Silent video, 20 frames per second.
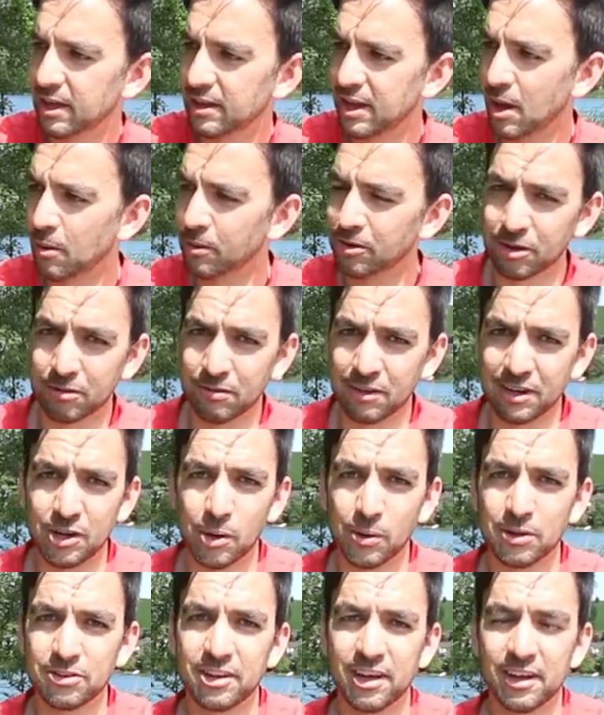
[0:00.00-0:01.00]
Now you don't really
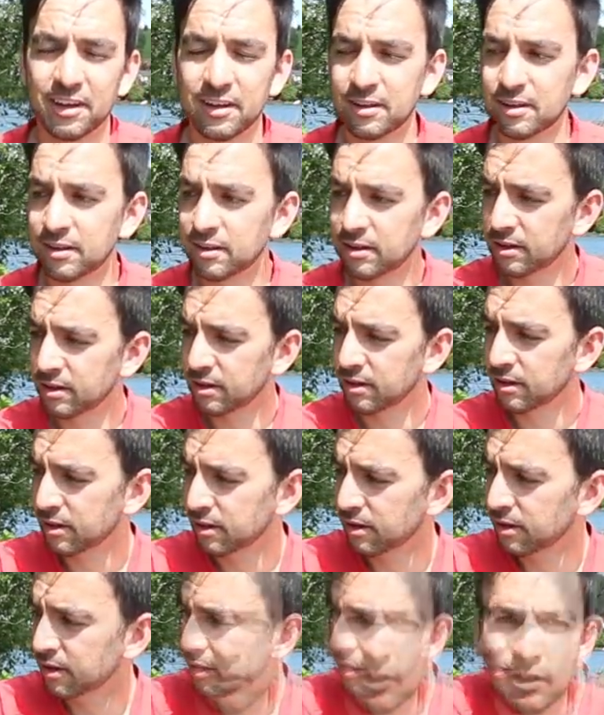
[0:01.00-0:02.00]
know it's there.
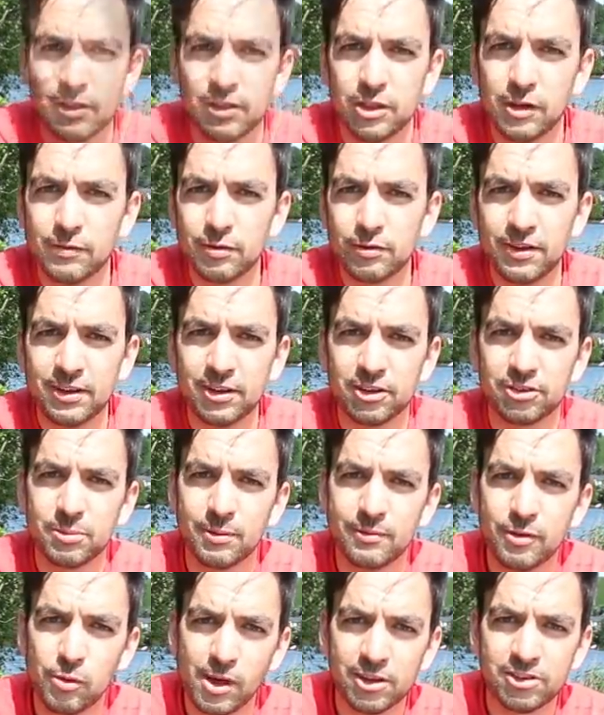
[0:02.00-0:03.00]
The other thing that
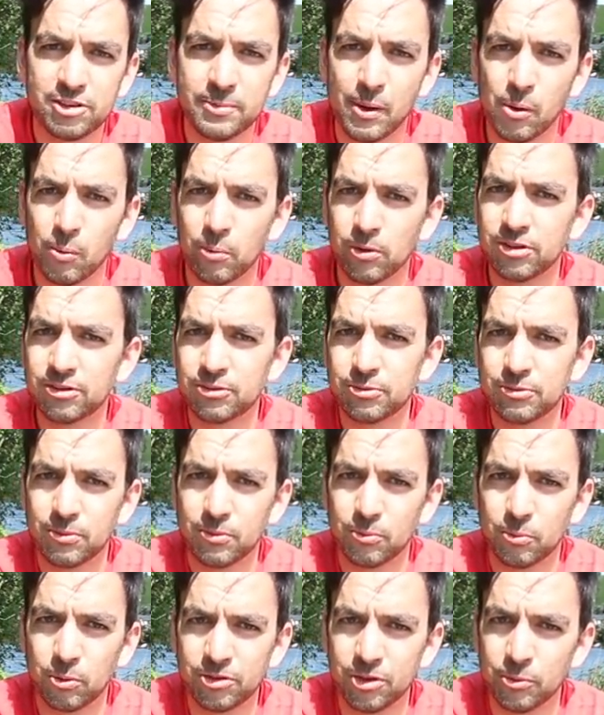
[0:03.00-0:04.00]
some of you asked about was
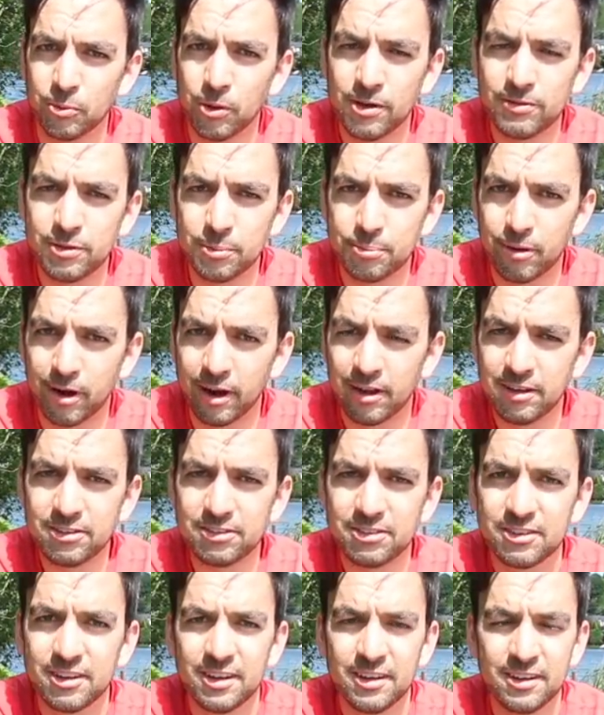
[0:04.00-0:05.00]
it worth the
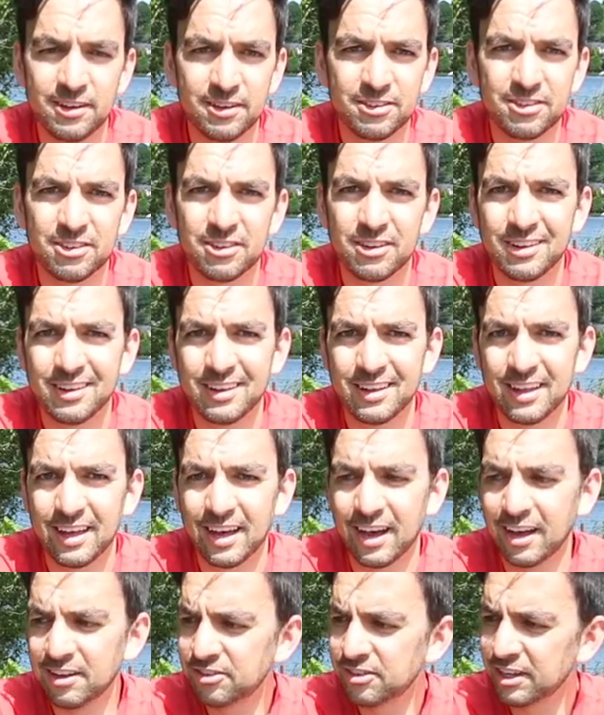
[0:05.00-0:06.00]
price? And
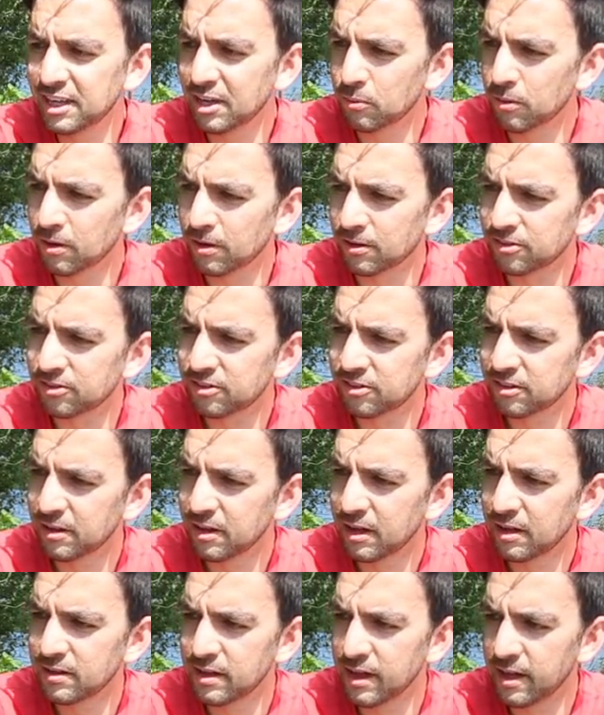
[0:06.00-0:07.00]
I'd say it was.
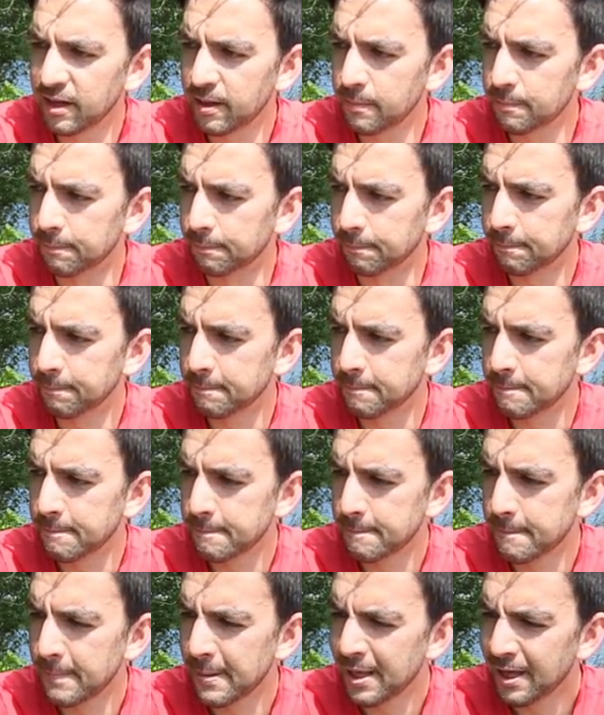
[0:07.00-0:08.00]

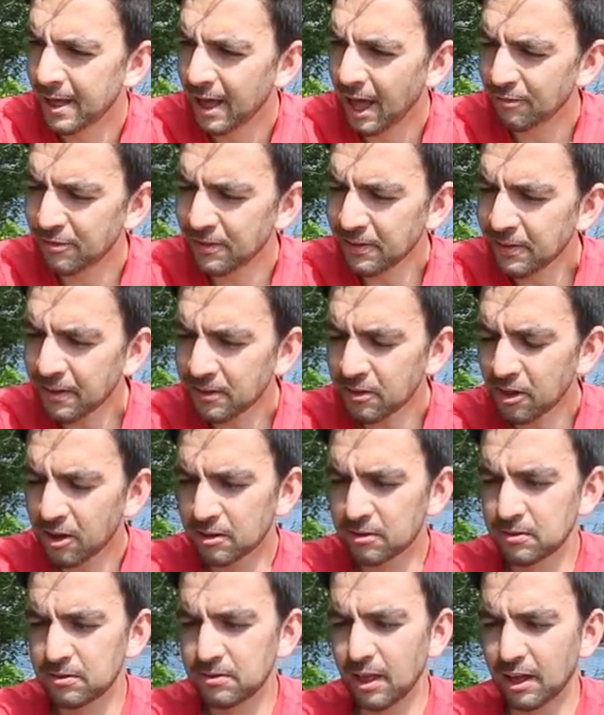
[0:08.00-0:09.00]
I think I
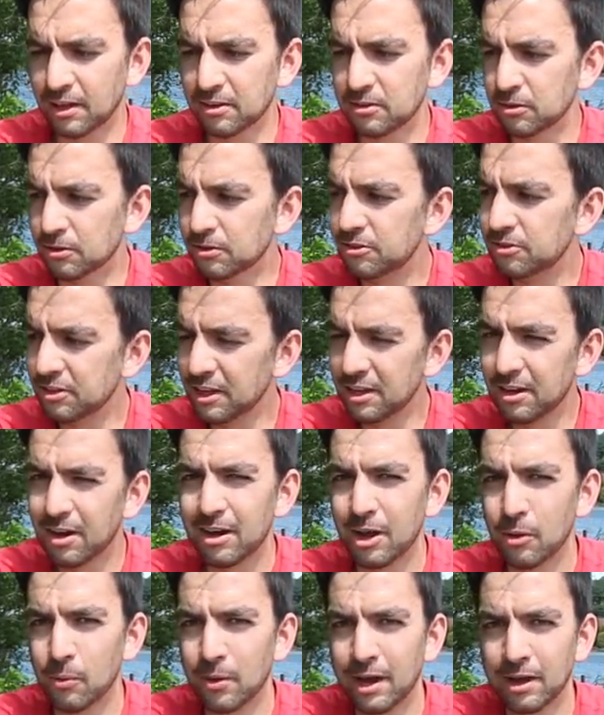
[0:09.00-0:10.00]
got a good deal
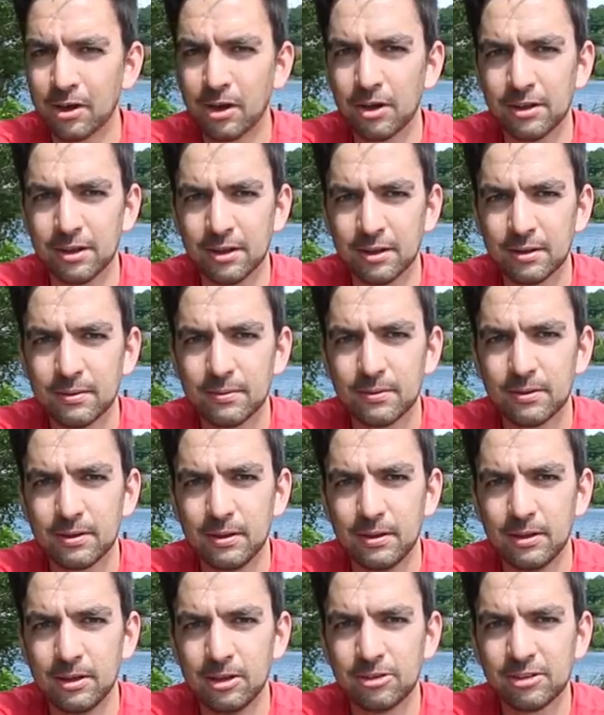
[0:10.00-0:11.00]
on it when I got it.
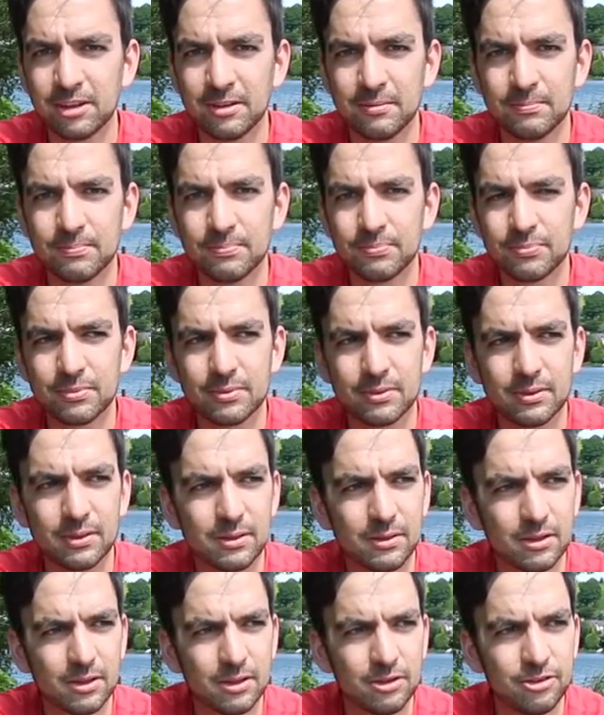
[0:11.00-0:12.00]
It was like
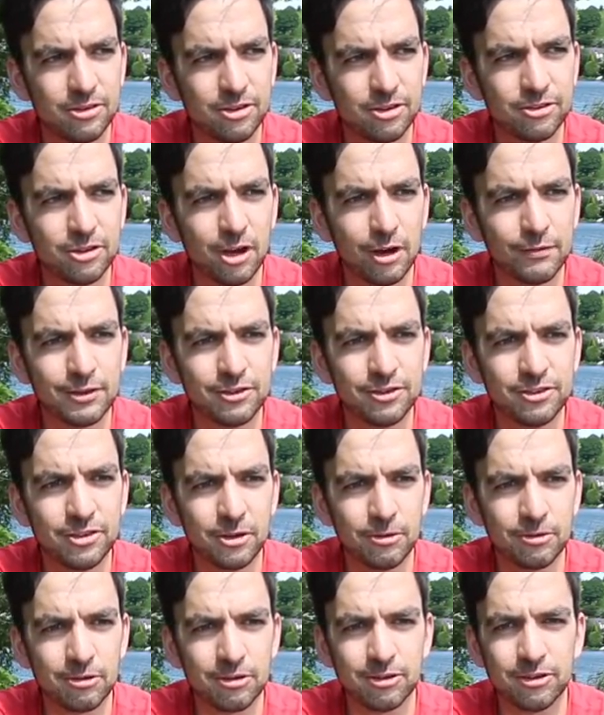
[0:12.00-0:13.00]
just over
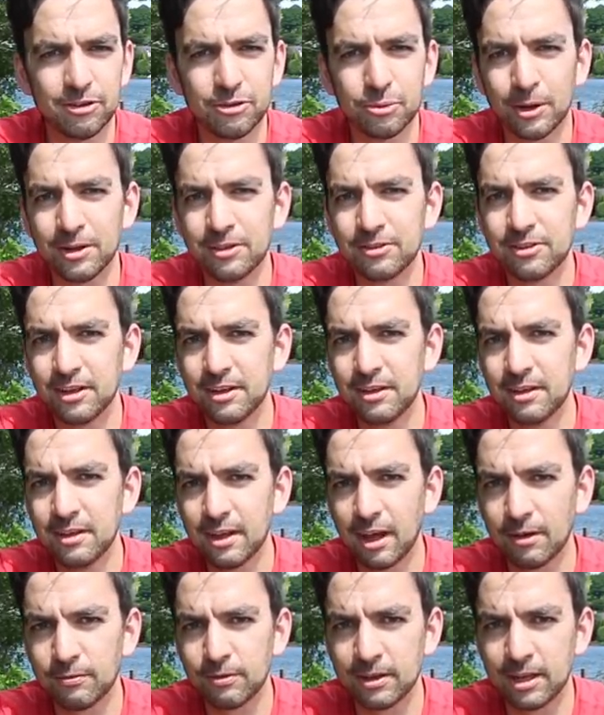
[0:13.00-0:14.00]
220,
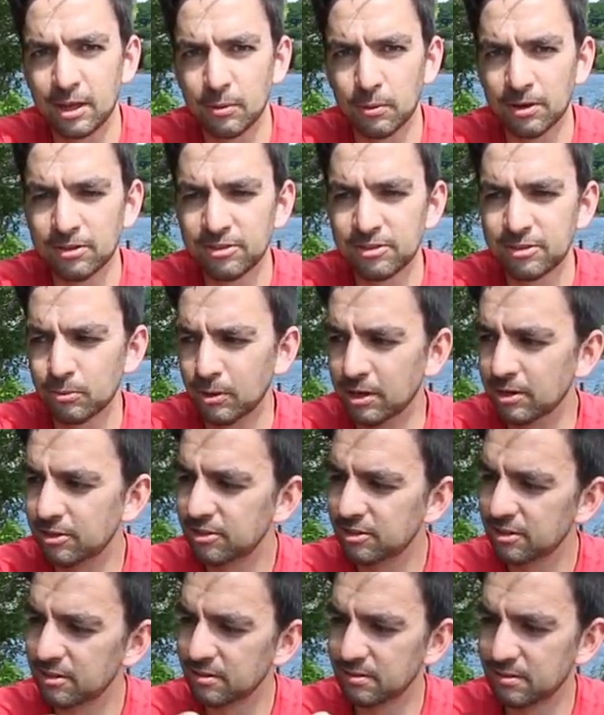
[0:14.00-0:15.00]
I think it was,
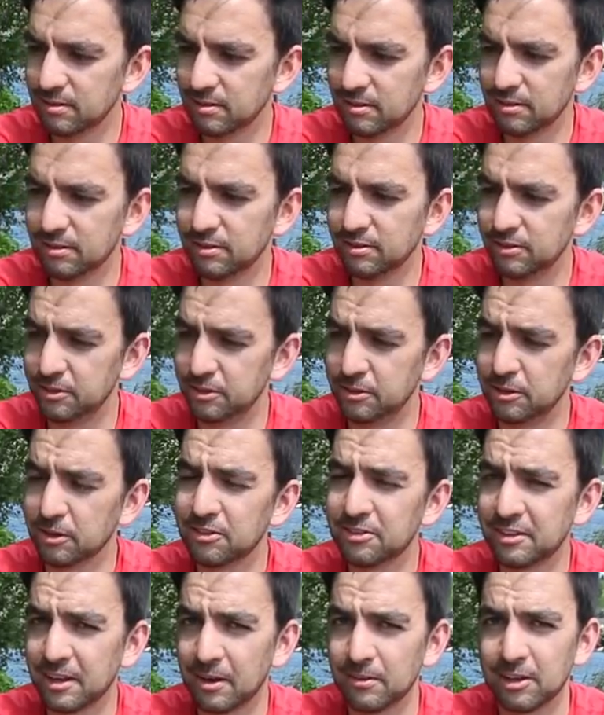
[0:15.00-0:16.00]
which
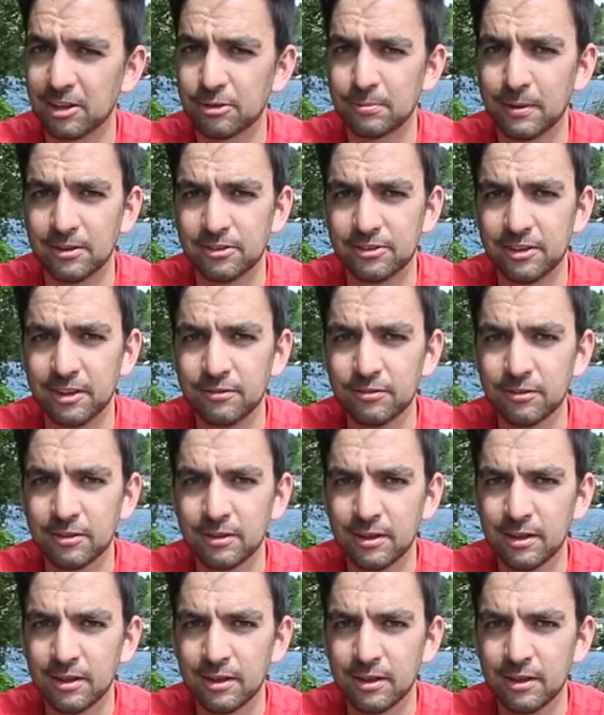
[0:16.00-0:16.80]
does sound expensive.